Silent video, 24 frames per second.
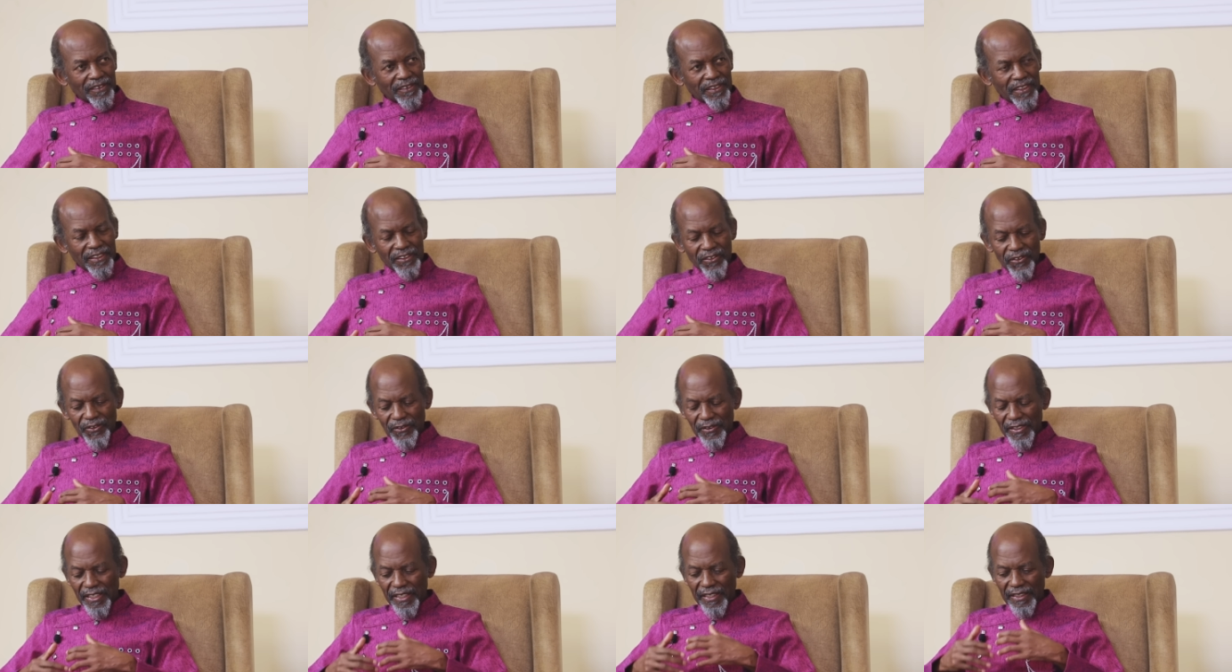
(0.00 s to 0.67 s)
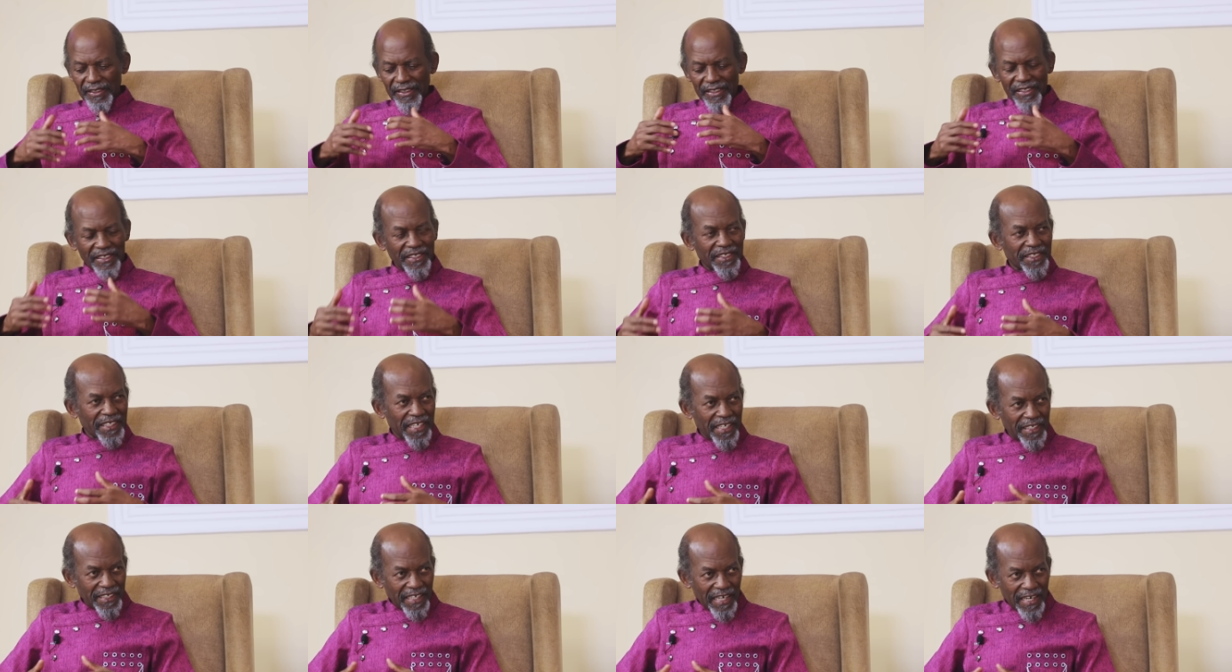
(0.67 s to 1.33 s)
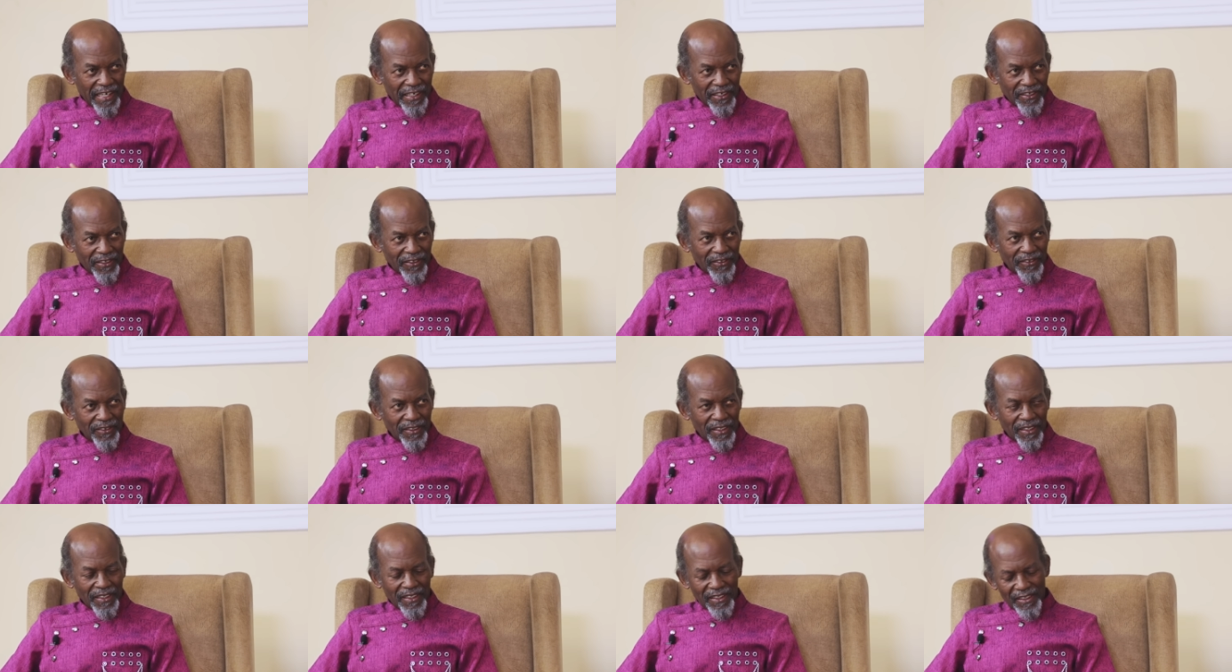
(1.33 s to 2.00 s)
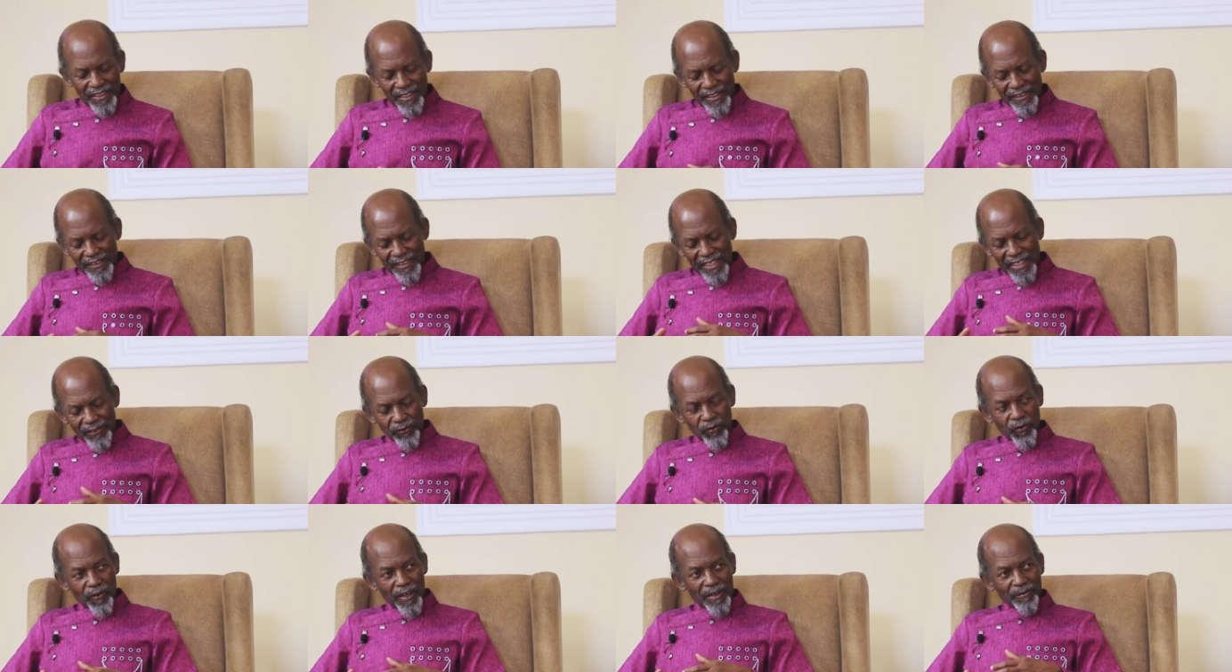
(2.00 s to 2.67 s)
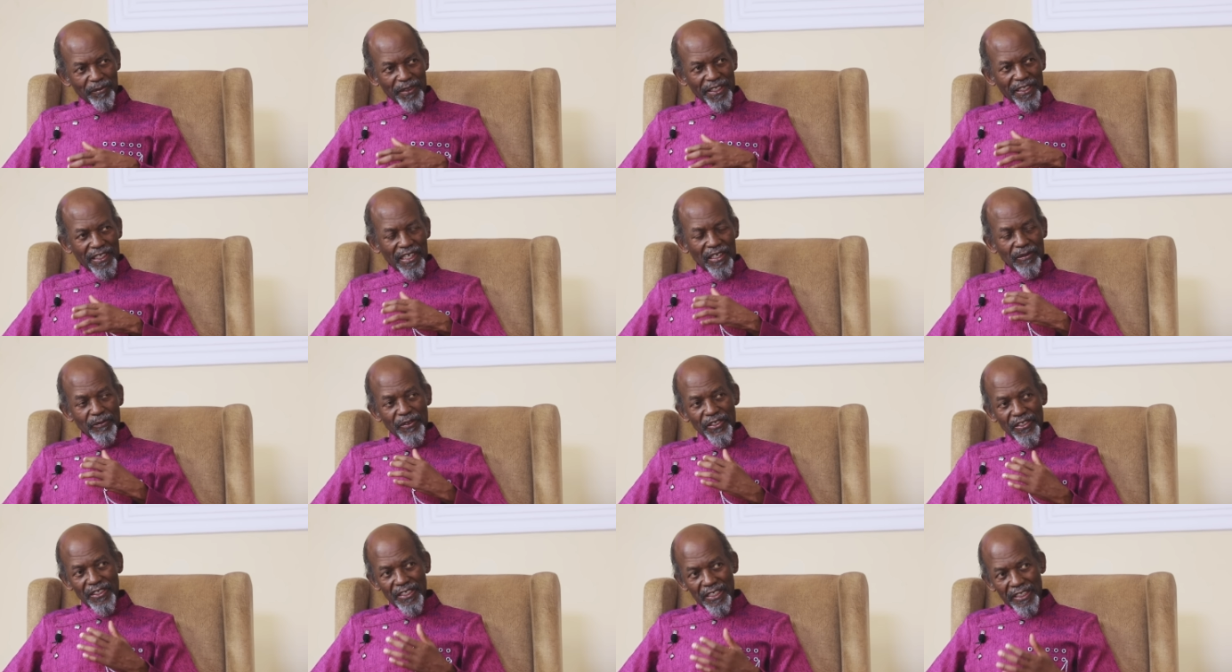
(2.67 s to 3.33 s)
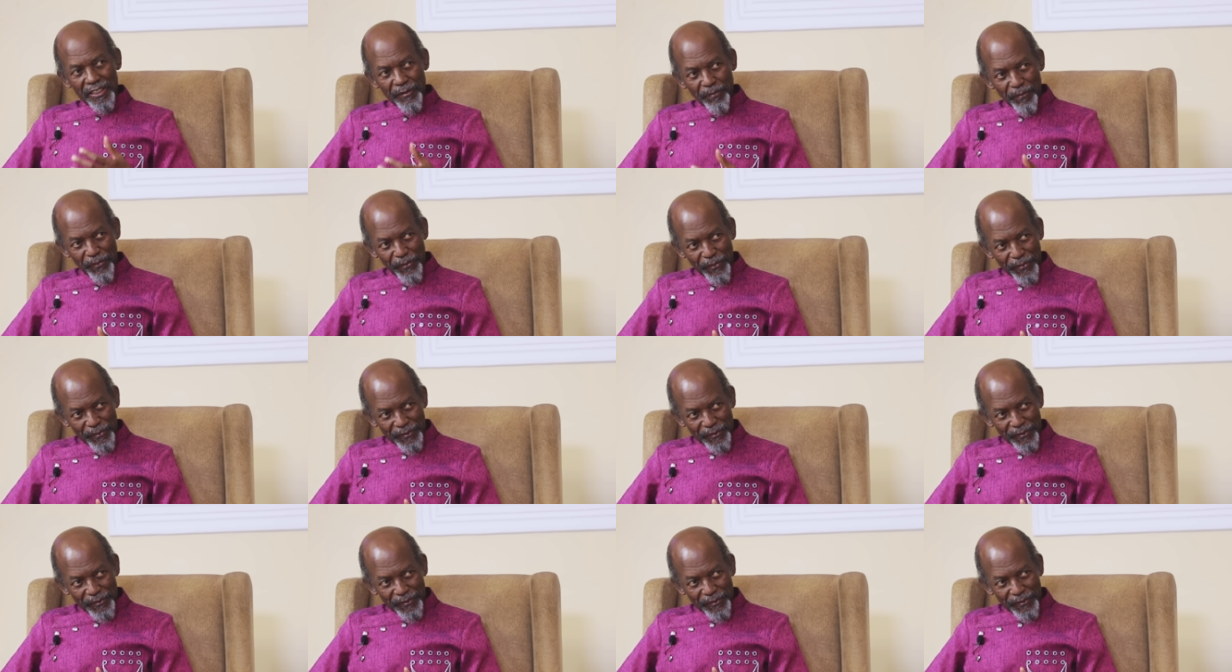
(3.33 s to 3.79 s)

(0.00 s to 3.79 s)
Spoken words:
into the internal, and that one becomes sleep.